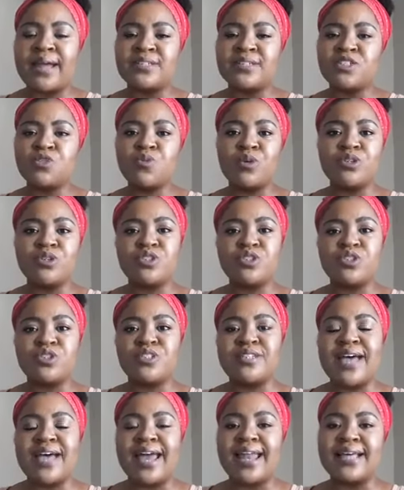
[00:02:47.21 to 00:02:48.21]
I just want you to
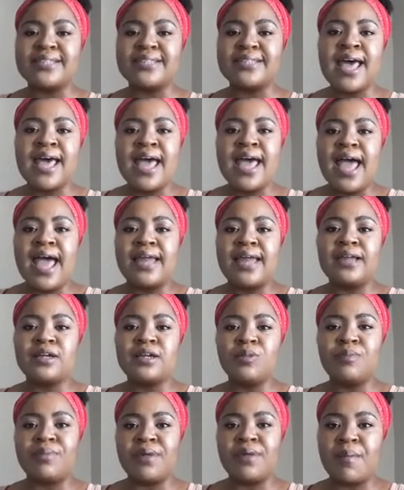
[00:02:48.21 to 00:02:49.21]
tell us a
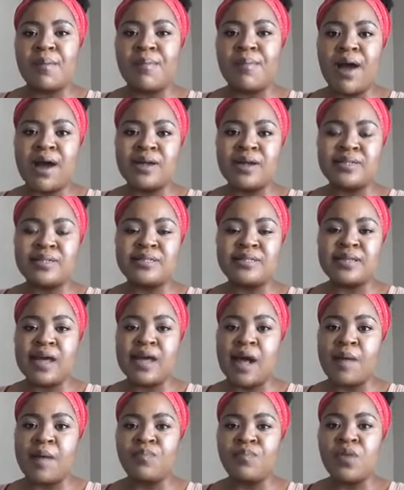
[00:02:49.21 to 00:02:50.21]
little bit about
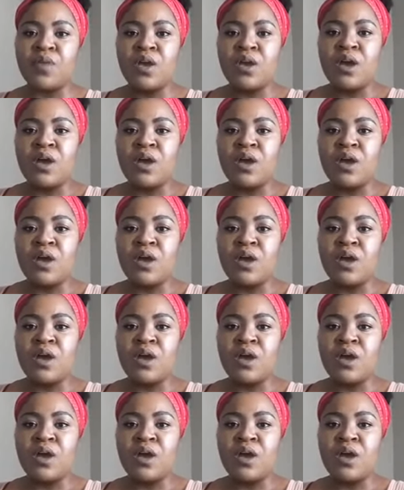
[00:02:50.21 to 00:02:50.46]
um,